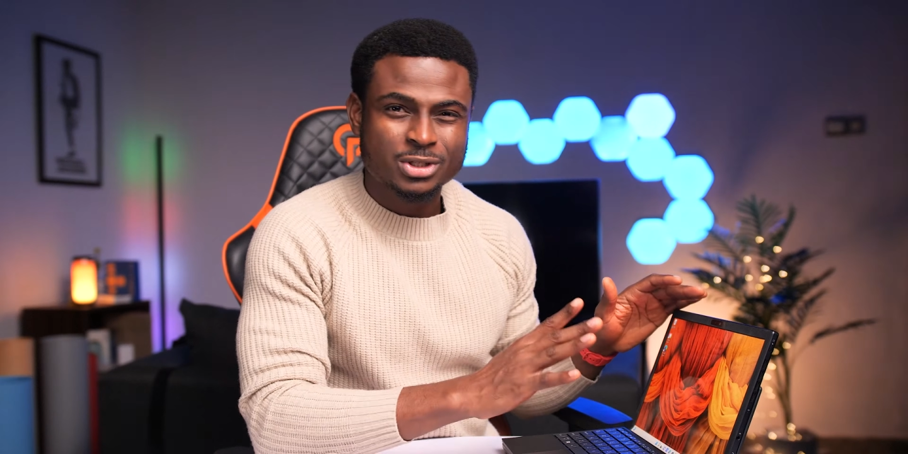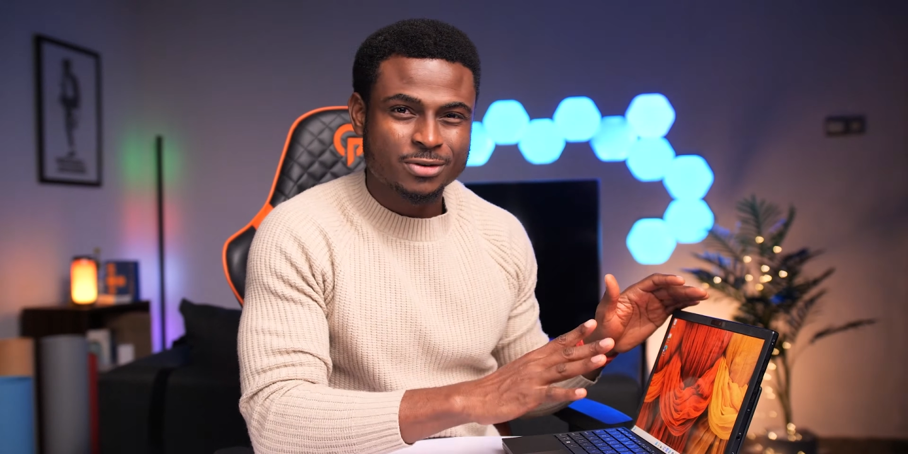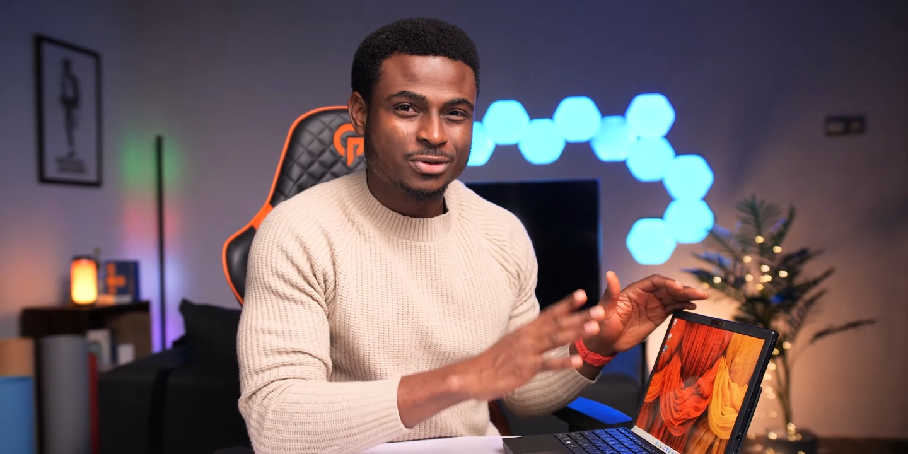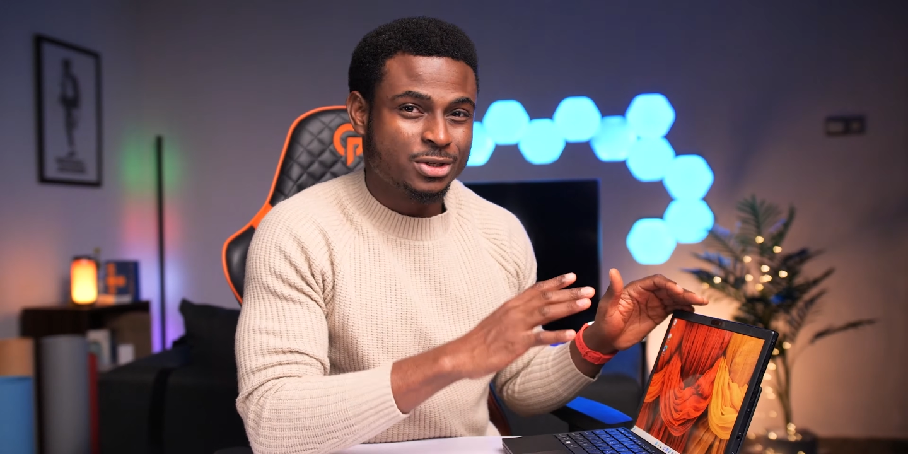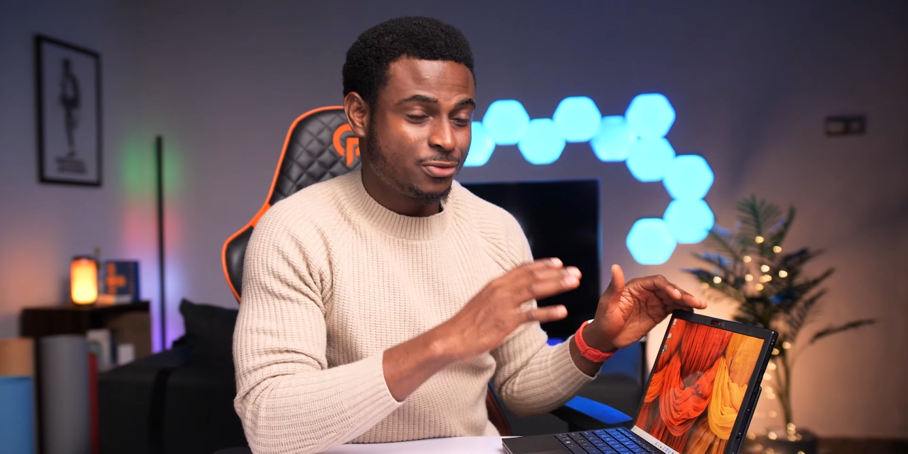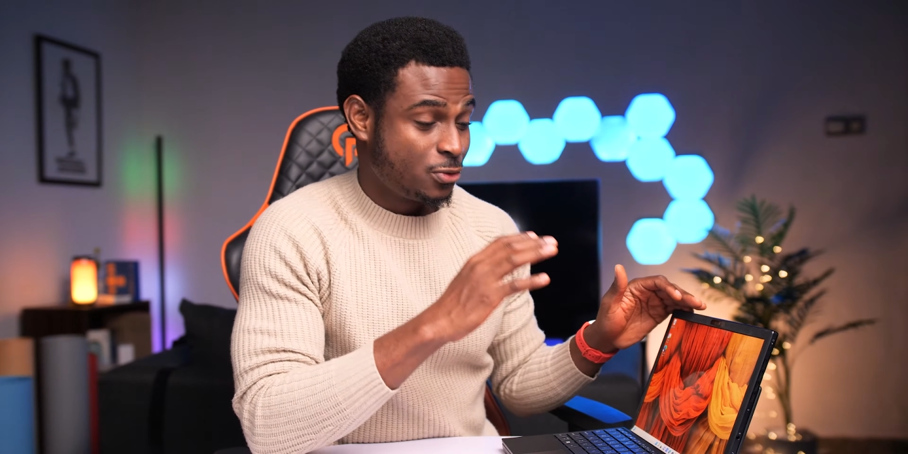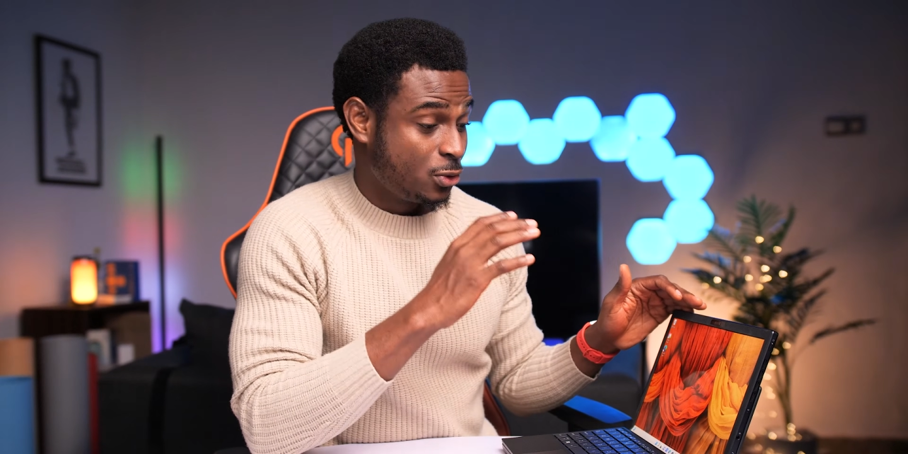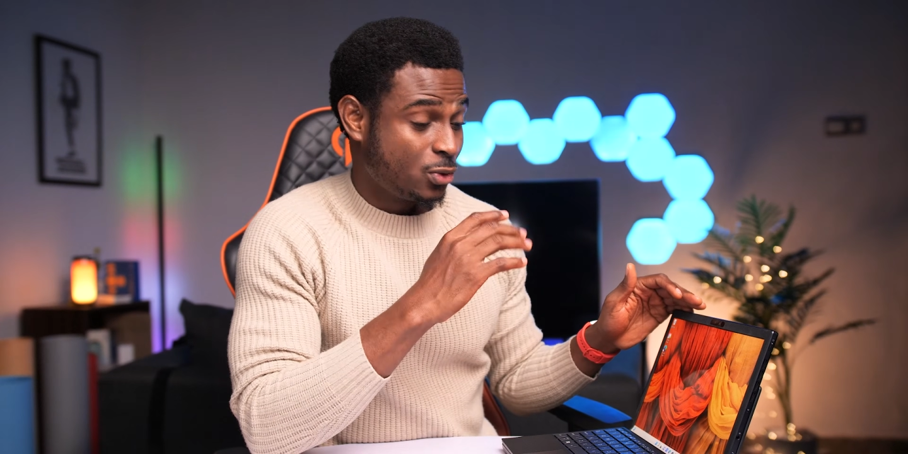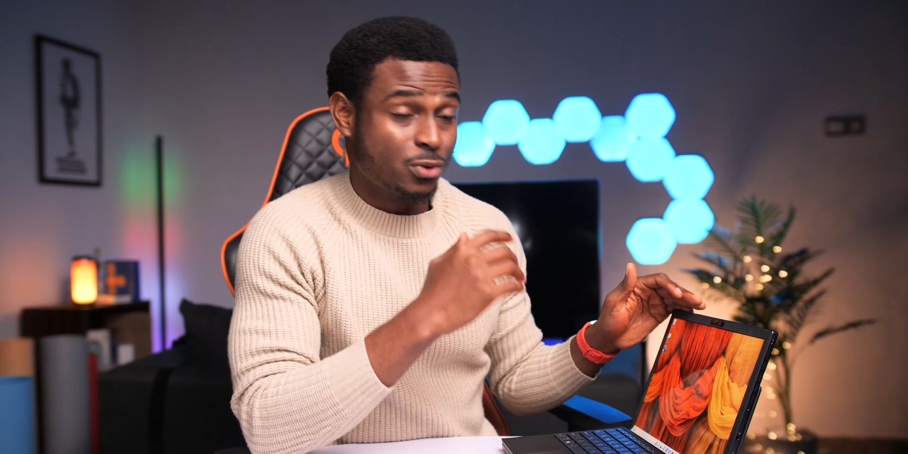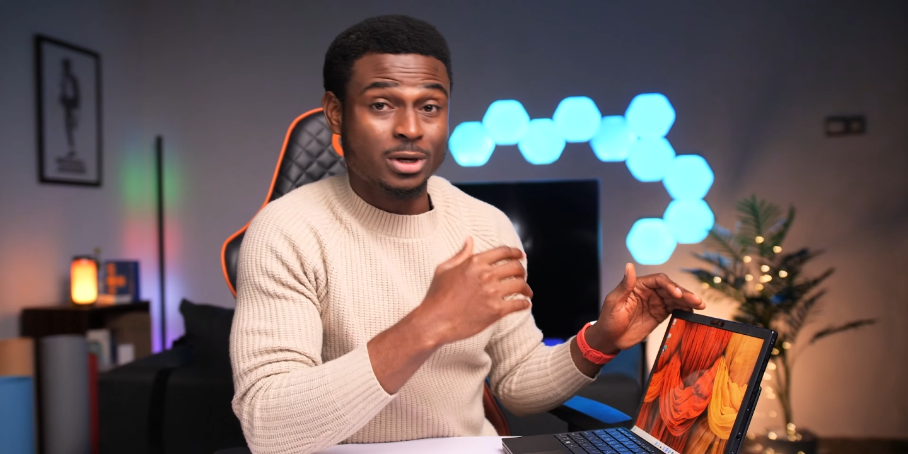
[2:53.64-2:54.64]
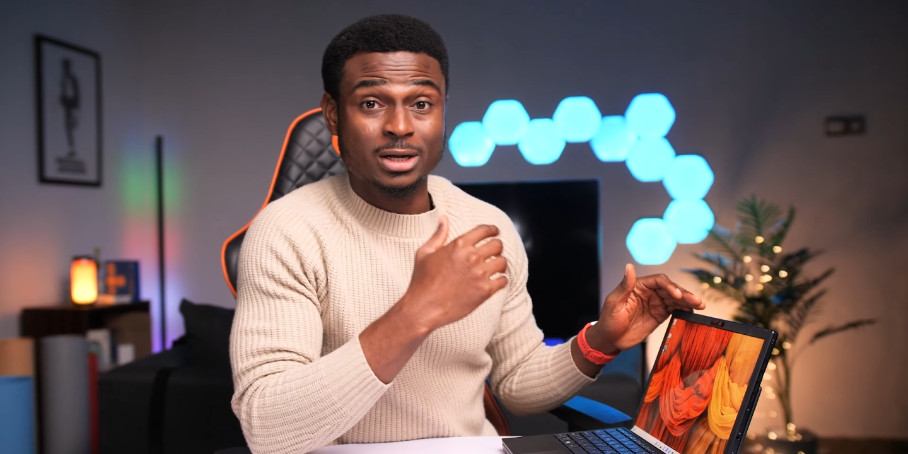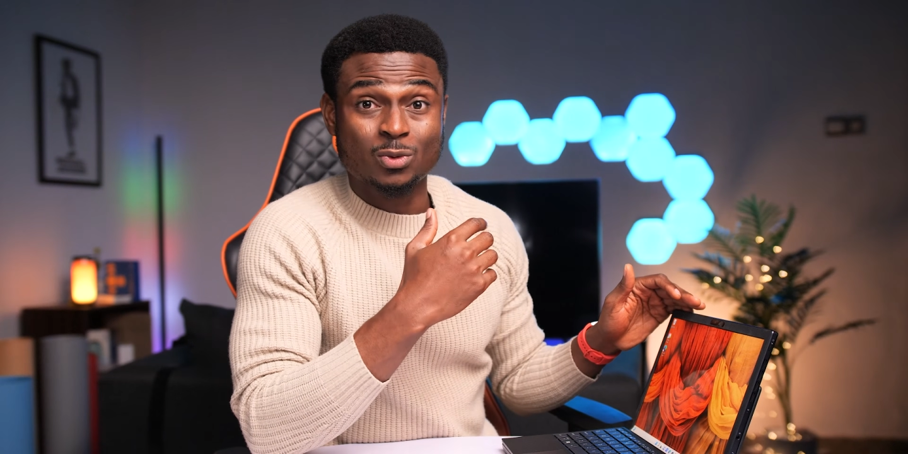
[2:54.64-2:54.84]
17 Fold OLED,